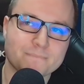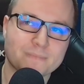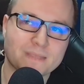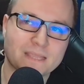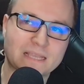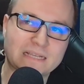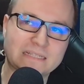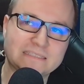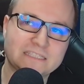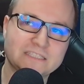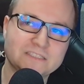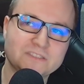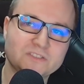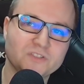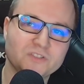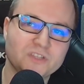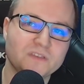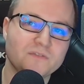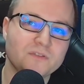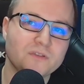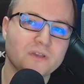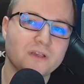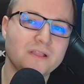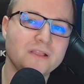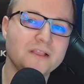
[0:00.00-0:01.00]
just to
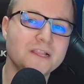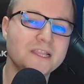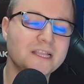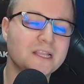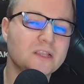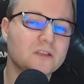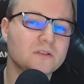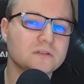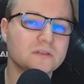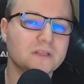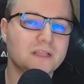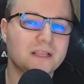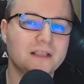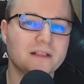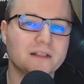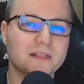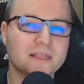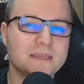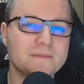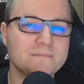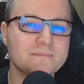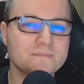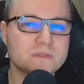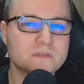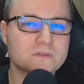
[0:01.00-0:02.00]
give you a little
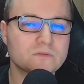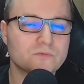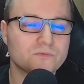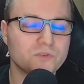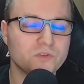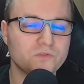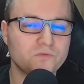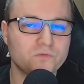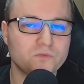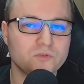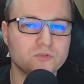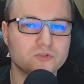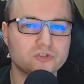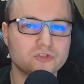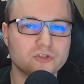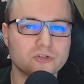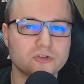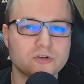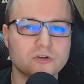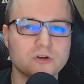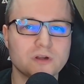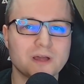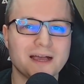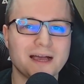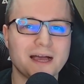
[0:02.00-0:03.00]
glimpse on the
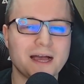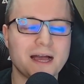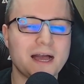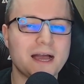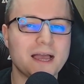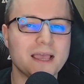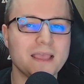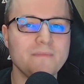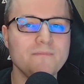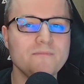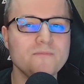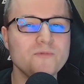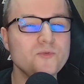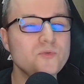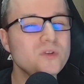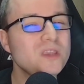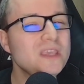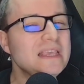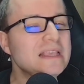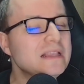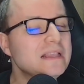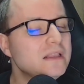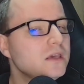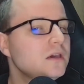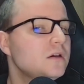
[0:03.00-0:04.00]
future, I'm
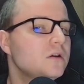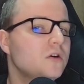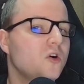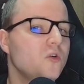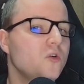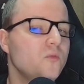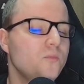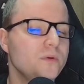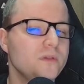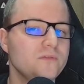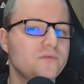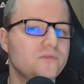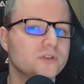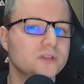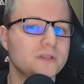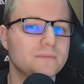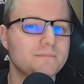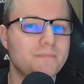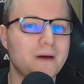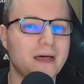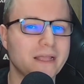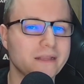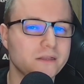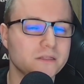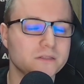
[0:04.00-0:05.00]
really hoping for the
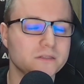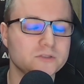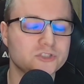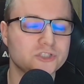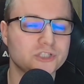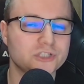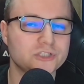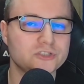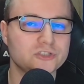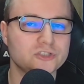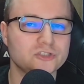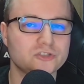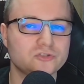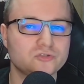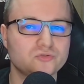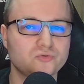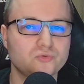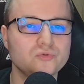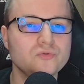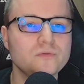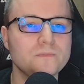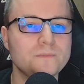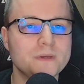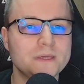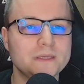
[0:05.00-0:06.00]
battle changes
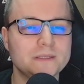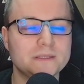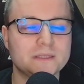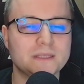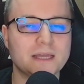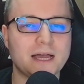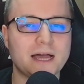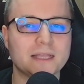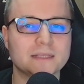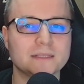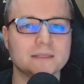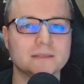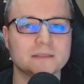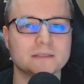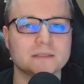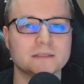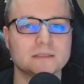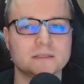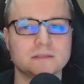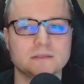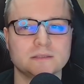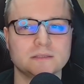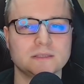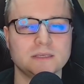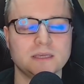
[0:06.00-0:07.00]
to be done
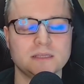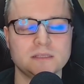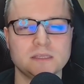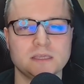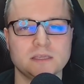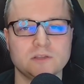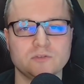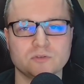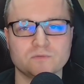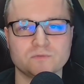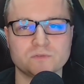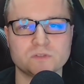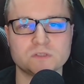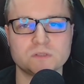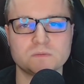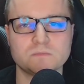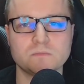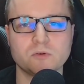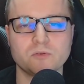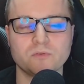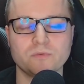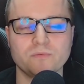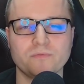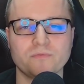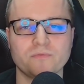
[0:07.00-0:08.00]
at the end of this
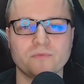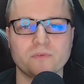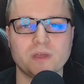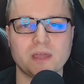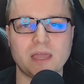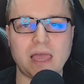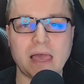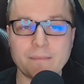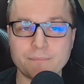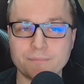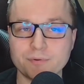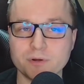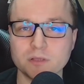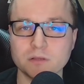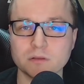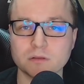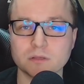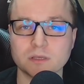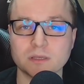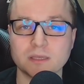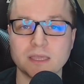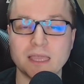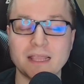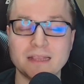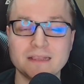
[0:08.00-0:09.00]
month, April,
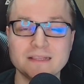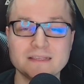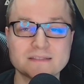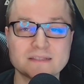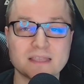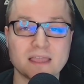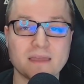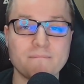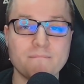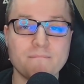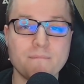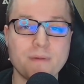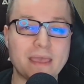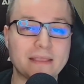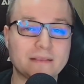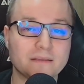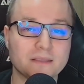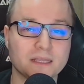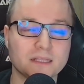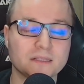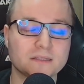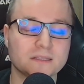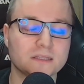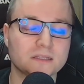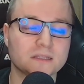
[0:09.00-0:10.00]
at least a
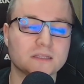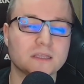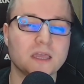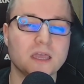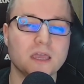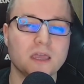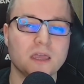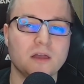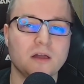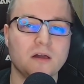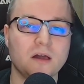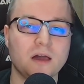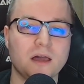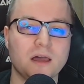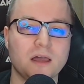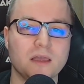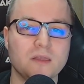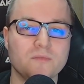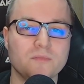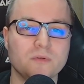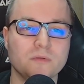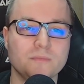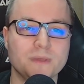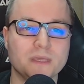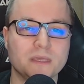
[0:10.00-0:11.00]
beta that I
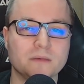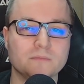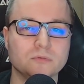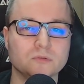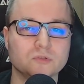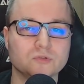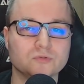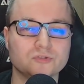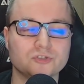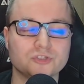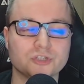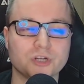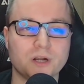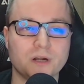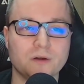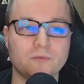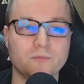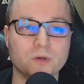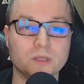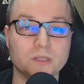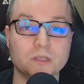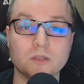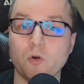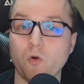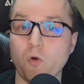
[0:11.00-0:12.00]
will be able to share
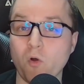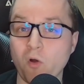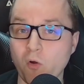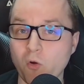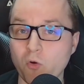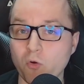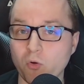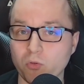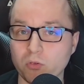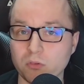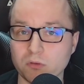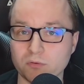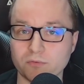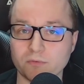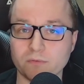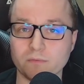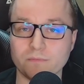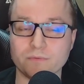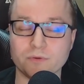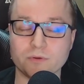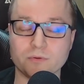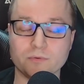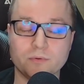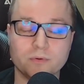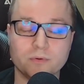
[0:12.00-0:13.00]
with all of you.